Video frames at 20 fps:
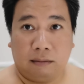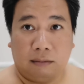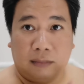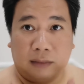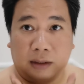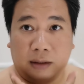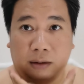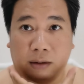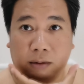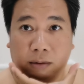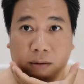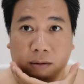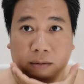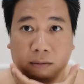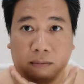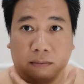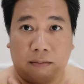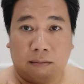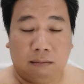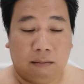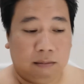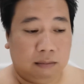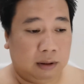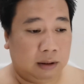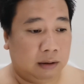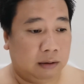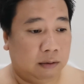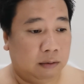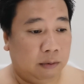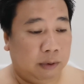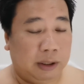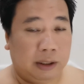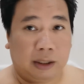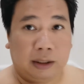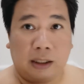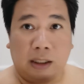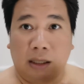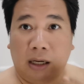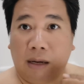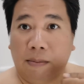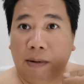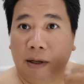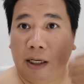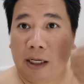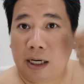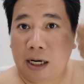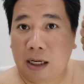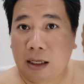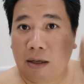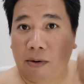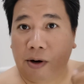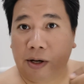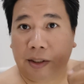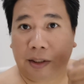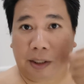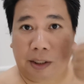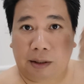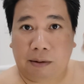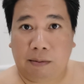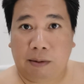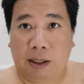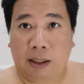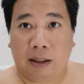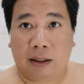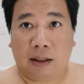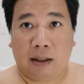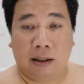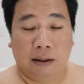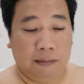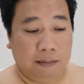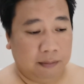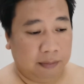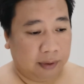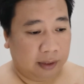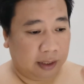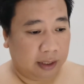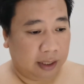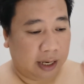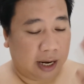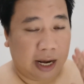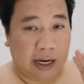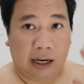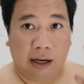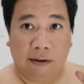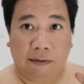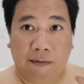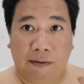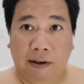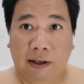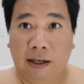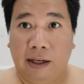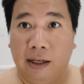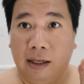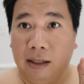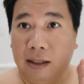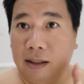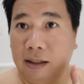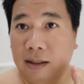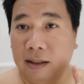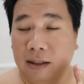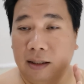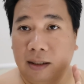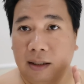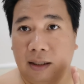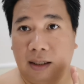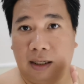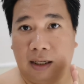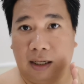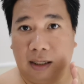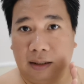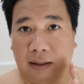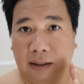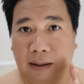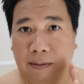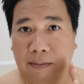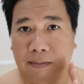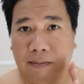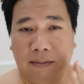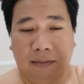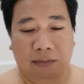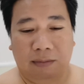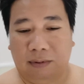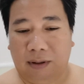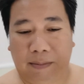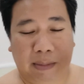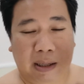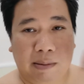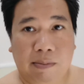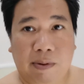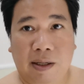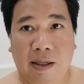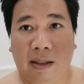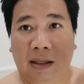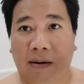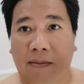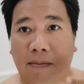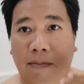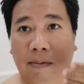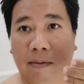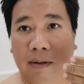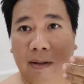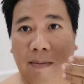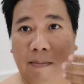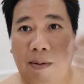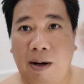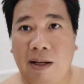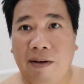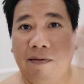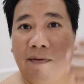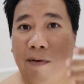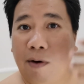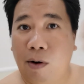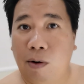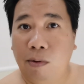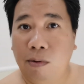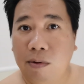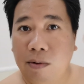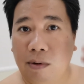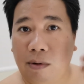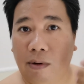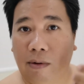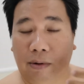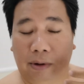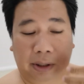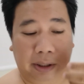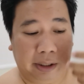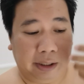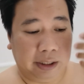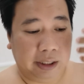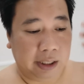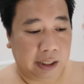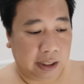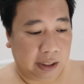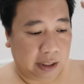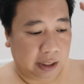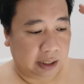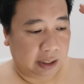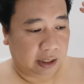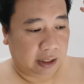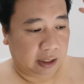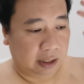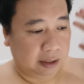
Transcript: Medyo Medyo weird. Kasi habang ginagawa yung treatment, I can feel some, maybe the blood flow or the